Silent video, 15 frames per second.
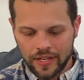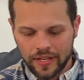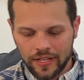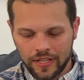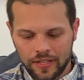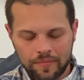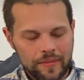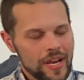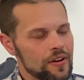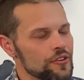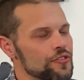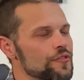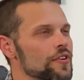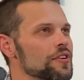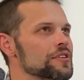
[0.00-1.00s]
Now,
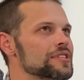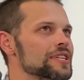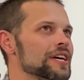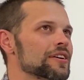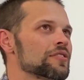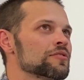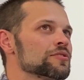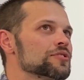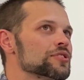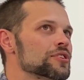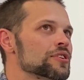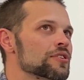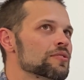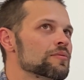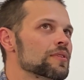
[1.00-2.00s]
as far as that goes
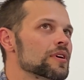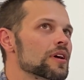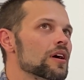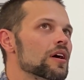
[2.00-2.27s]
too,